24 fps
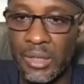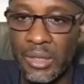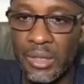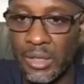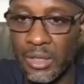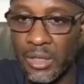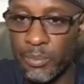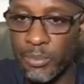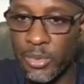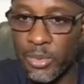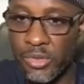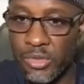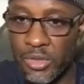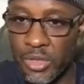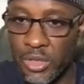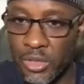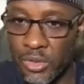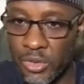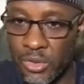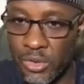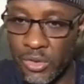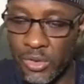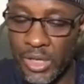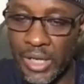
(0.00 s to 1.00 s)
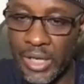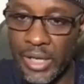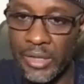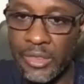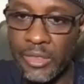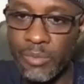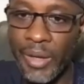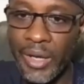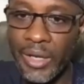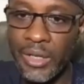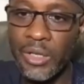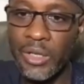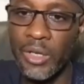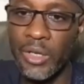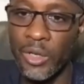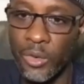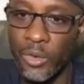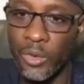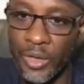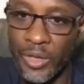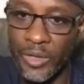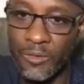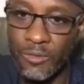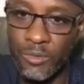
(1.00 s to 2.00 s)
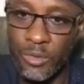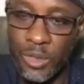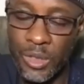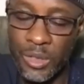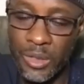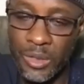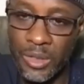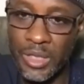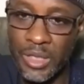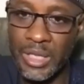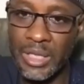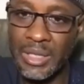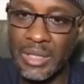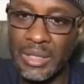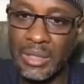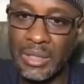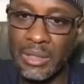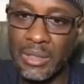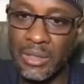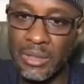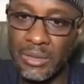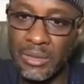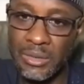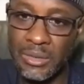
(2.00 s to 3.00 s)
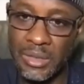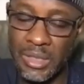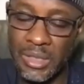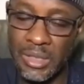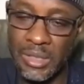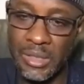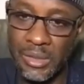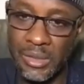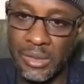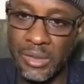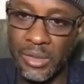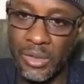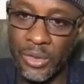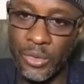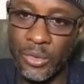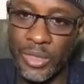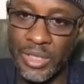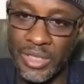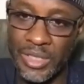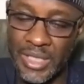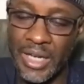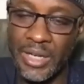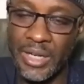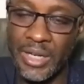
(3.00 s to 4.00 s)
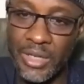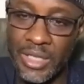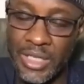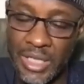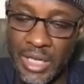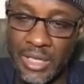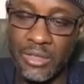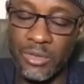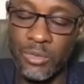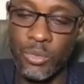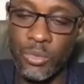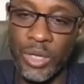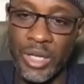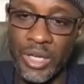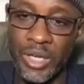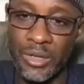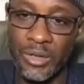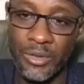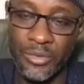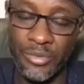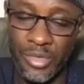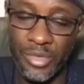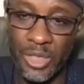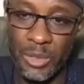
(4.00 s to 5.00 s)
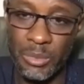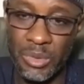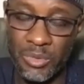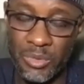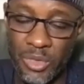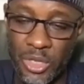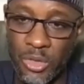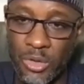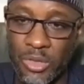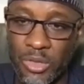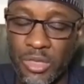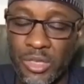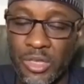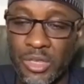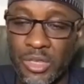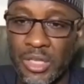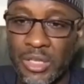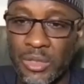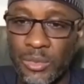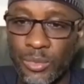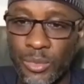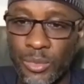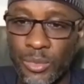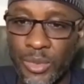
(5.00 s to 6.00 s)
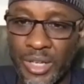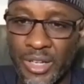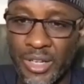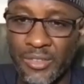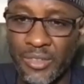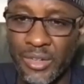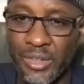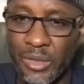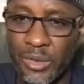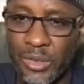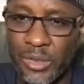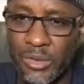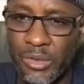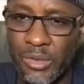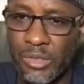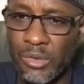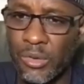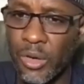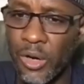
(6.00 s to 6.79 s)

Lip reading: in the prosecutorial aspect, or even the integrity, as it were, of some of the judges that we have in the country.